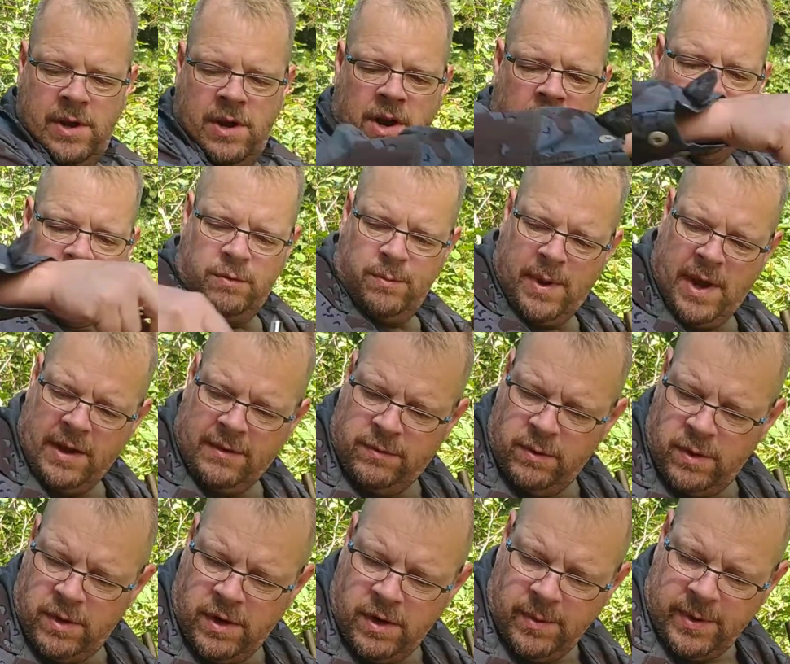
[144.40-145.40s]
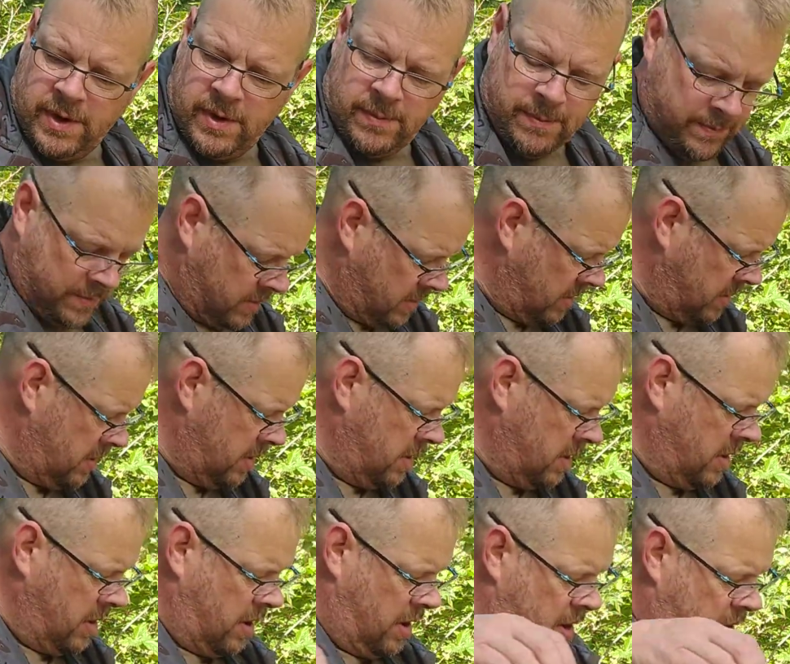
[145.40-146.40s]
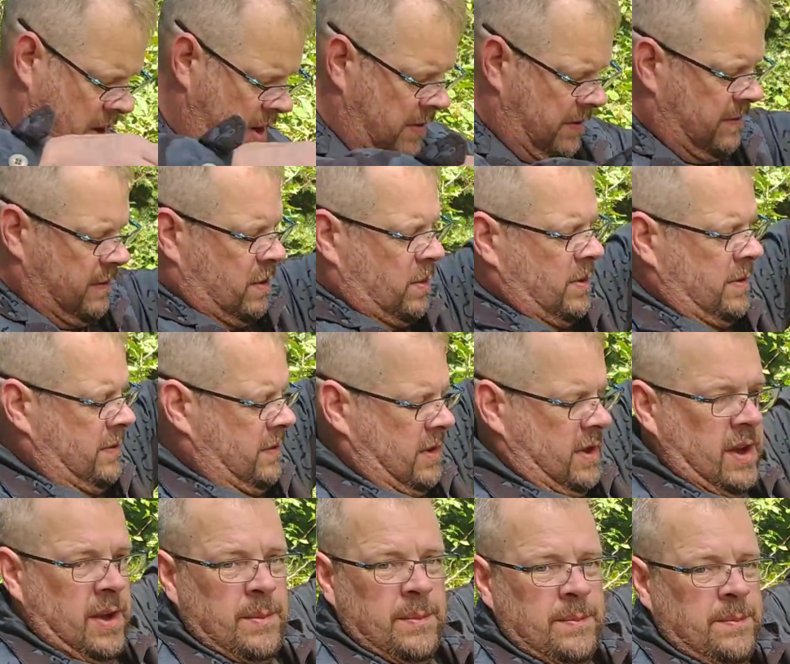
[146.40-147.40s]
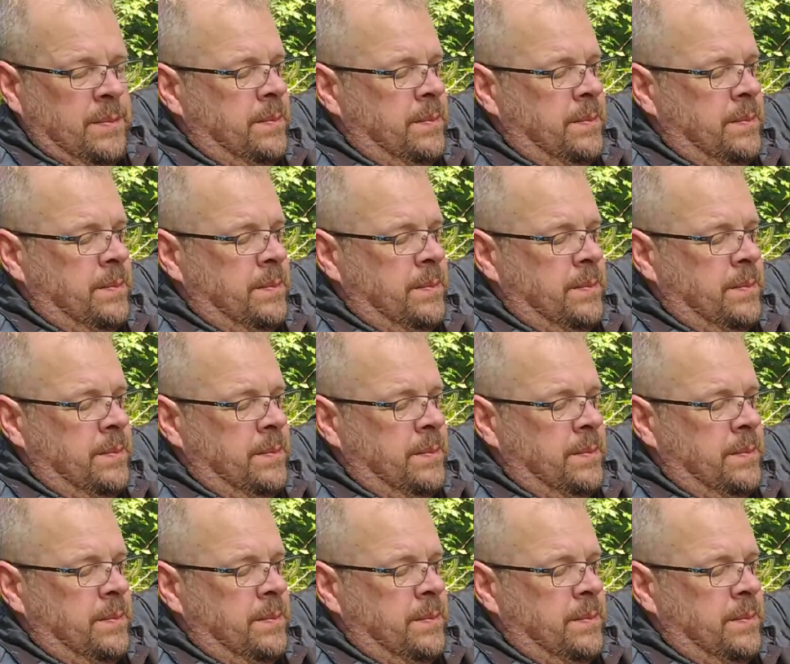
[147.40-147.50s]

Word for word: All right, so back to it. Here we go. All right, so once you get